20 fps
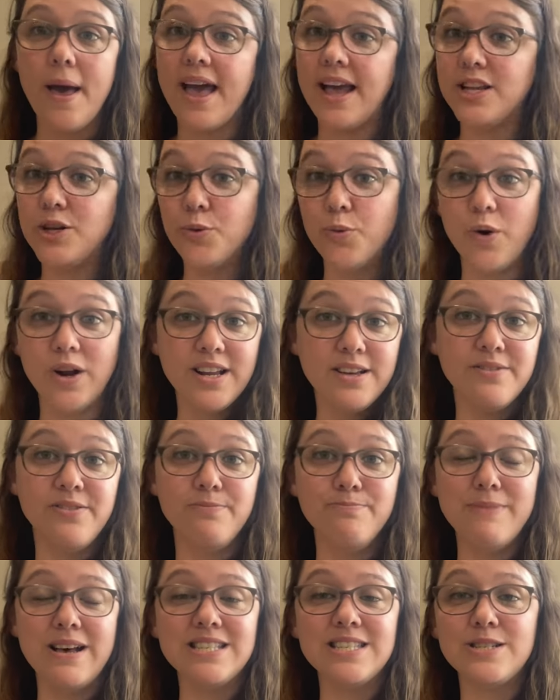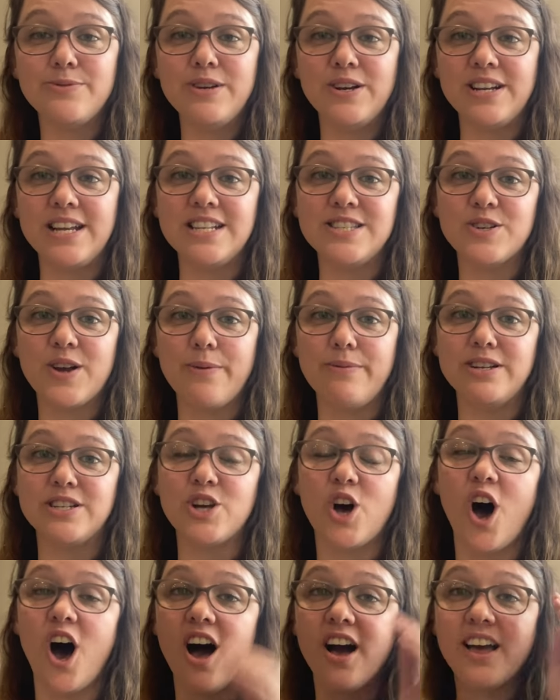and you want to message me on Instagram and
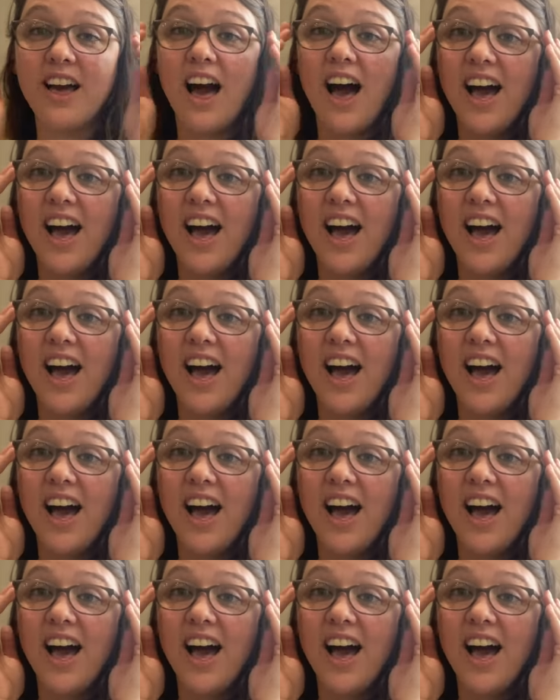talk,